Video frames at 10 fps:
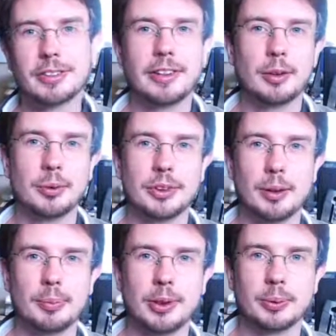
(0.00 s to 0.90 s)
and then we'll
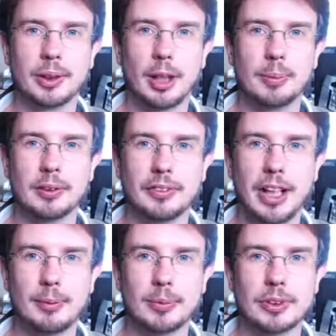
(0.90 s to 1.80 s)
jump into a couple of
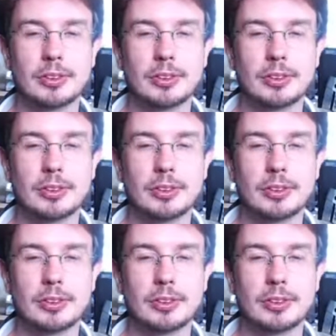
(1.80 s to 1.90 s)
games.